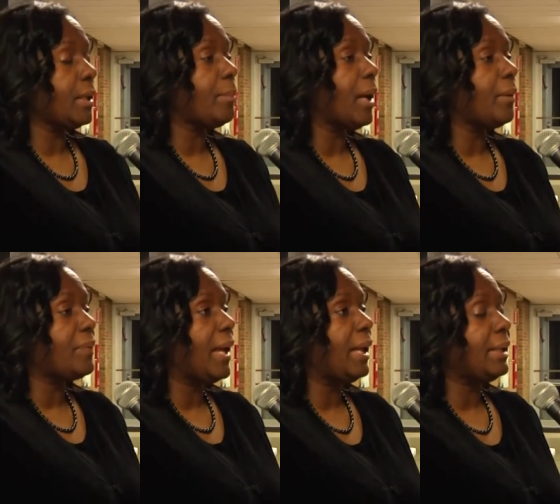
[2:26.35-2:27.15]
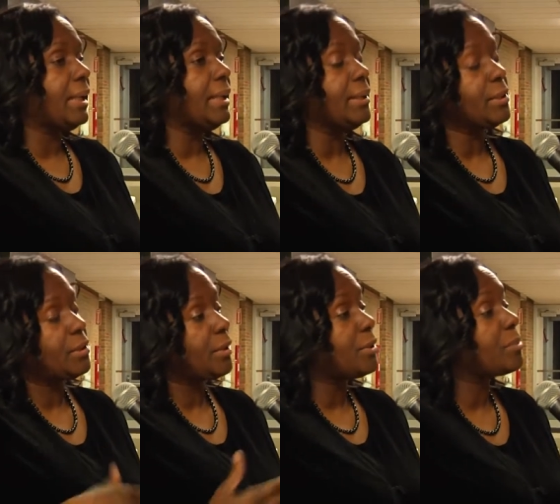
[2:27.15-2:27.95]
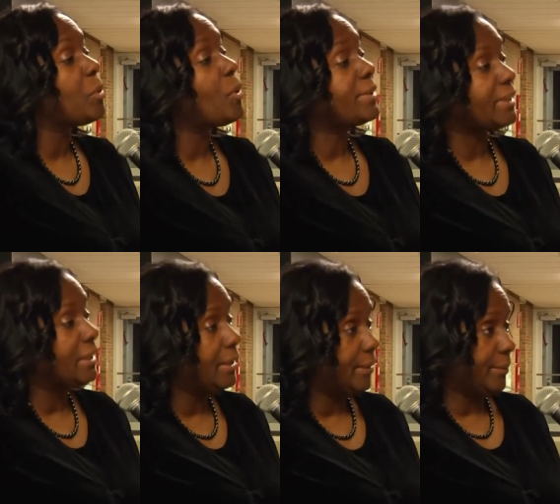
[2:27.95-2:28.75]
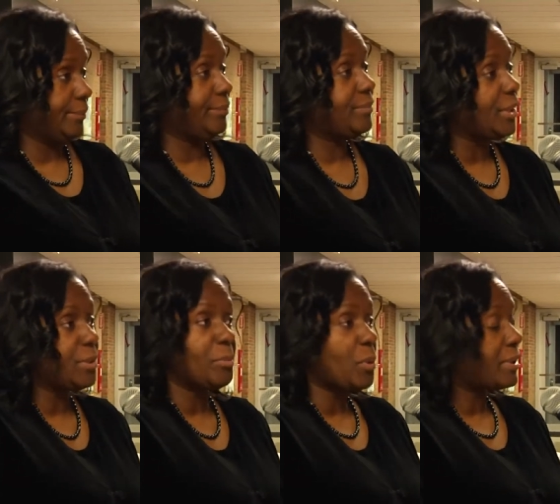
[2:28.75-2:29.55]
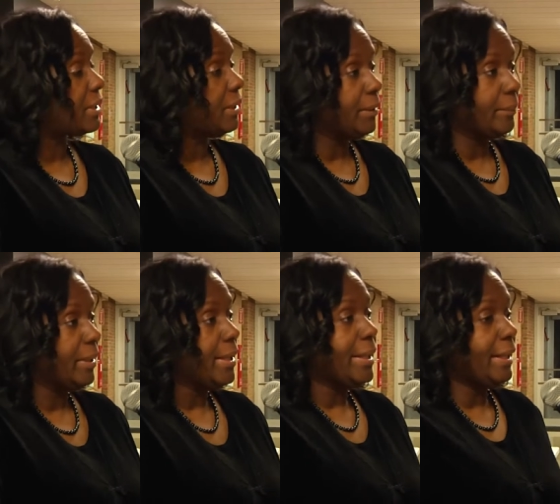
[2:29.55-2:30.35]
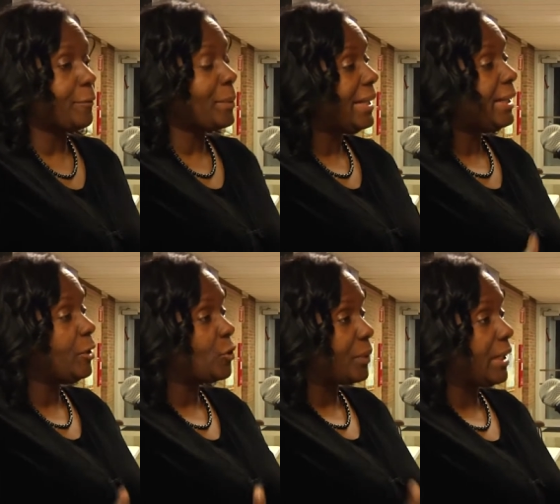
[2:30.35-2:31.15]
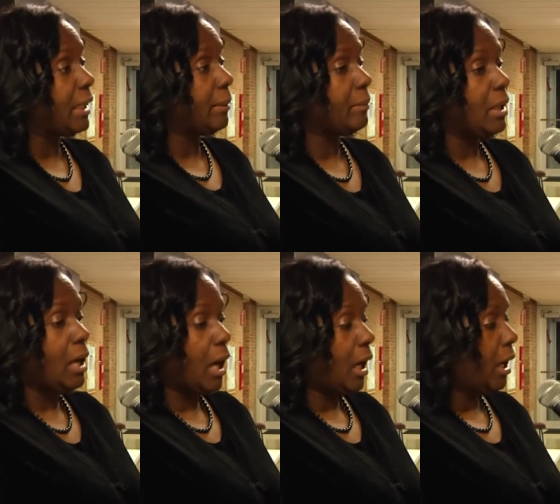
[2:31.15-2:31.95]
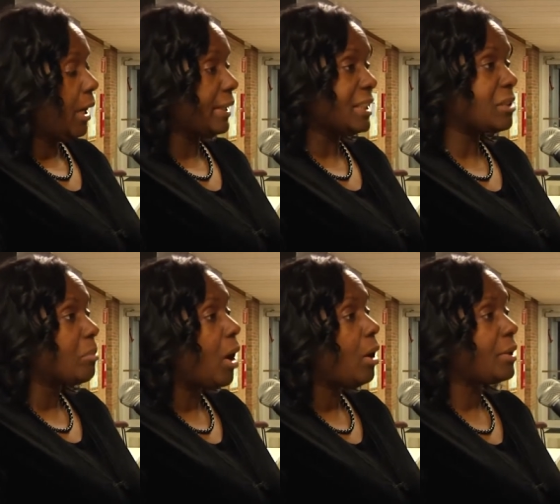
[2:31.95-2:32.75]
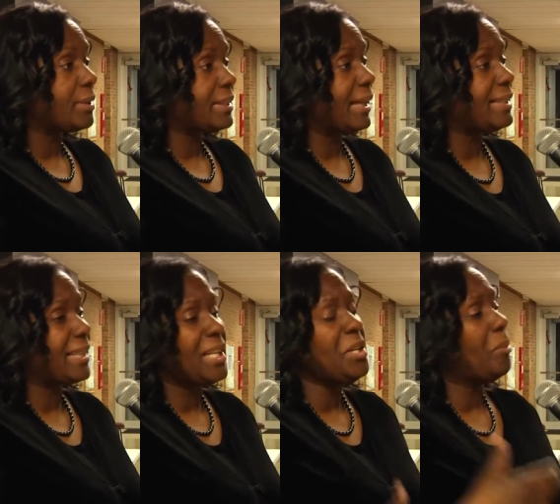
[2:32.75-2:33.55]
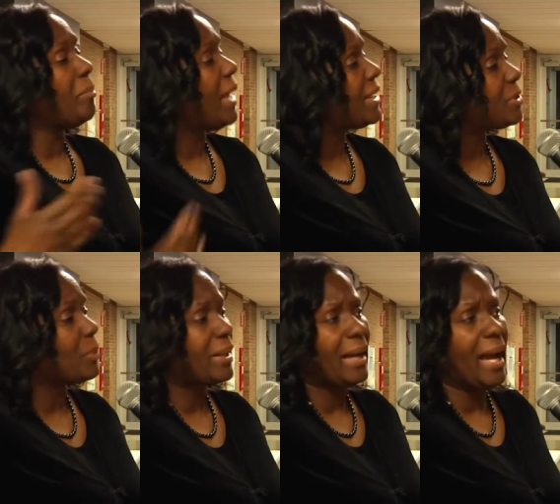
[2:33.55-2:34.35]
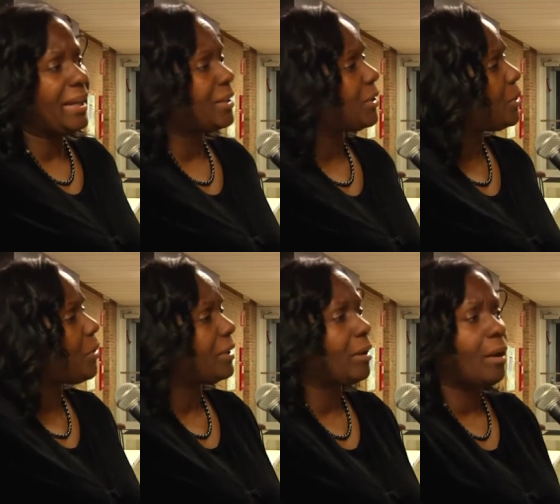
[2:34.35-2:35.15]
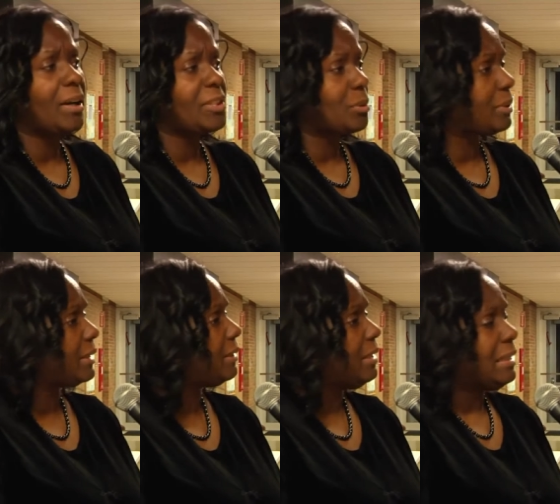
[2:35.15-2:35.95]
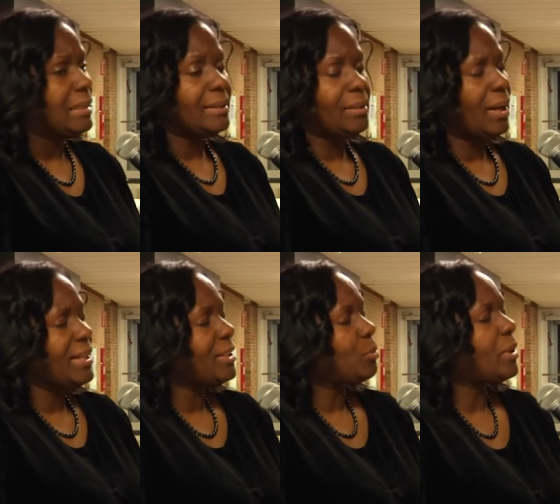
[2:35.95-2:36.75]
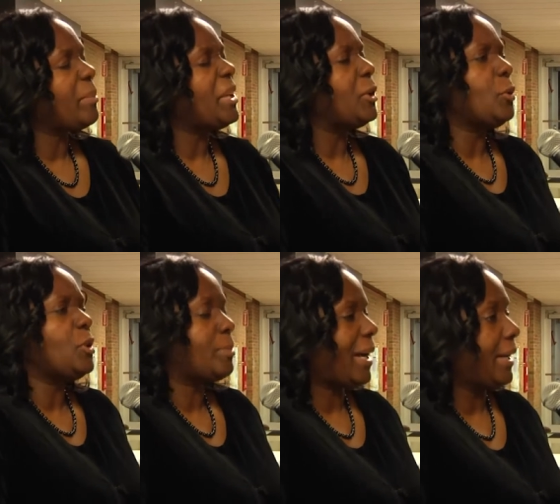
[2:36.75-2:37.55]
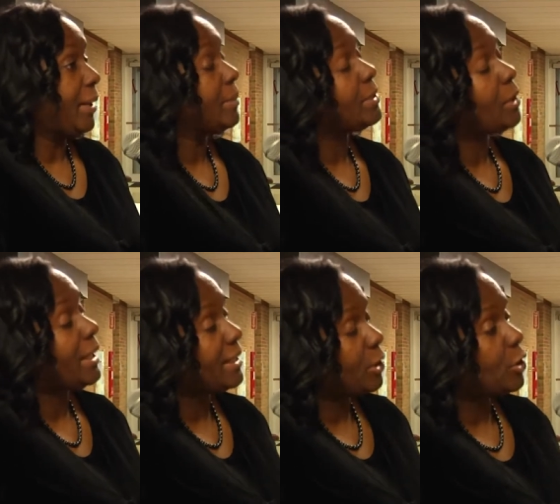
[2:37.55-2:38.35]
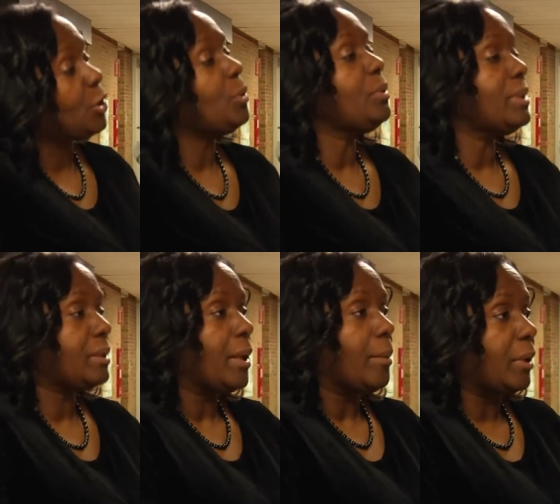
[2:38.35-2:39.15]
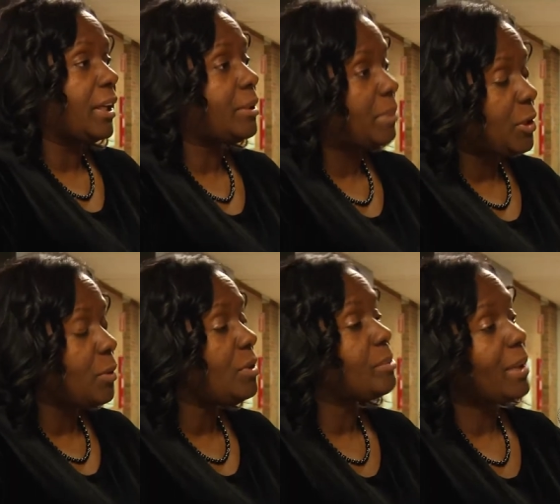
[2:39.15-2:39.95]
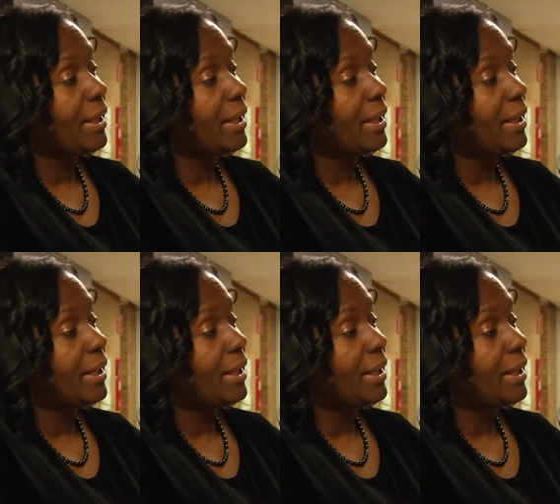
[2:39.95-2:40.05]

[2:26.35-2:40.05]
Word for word: about that is there's more to come. There's more more to come. If we can dream uh, on a smaller stage, can you imagine what God can do on a larger one? So I just want to be used by Him, and so I get to use get to be used by